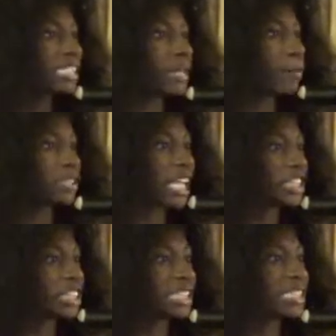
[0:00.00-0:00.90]

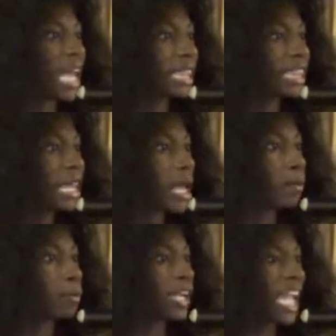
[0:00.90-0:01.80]
Deportation to death
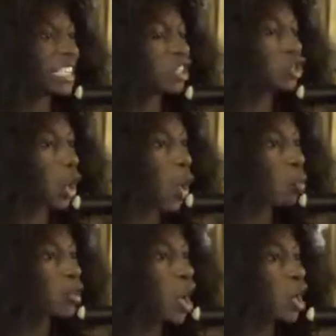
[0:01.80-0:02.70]
brick, and
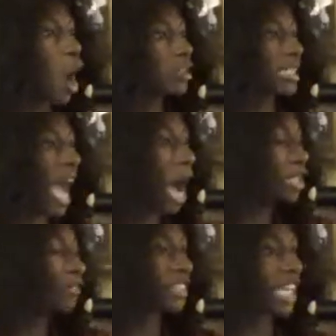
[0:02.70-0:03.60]
stone, causing
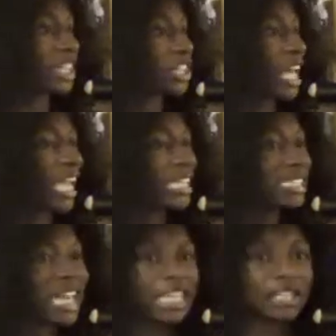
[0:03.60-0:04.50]
housing for Section
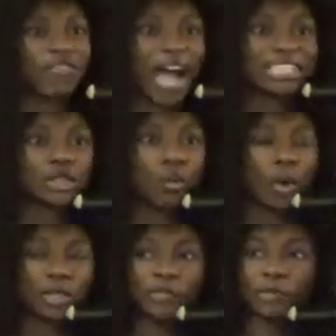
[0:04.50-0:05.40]
8, divides the
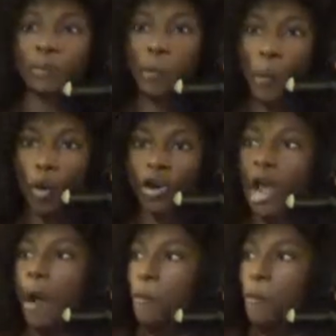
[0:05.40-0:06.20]
wealthy from the poor,